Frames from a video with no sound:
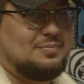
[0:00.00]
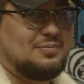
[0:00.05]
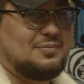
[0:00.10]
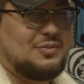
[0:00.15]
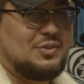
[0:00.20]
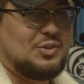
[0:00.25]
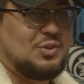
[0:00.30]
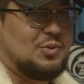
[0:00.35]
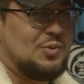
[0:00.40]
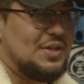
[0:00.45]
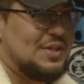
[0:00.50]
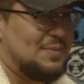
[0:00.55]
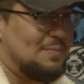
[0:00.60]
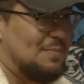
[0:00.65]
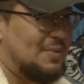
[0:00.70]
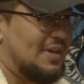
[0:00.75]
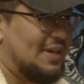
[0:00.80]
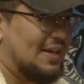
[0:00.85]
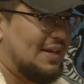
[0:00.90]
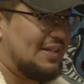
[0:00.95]
Swiss
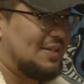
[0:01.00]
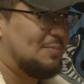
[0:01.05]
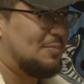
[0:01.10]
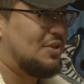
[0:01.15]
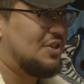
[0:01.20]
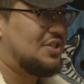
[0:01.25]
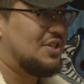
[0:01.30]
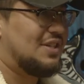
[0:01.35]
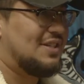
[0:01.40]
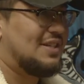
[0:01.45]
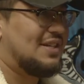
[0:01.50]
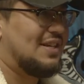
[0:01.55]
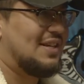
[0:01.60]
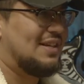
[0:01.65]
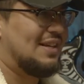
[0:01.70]
Beats, Pusha T,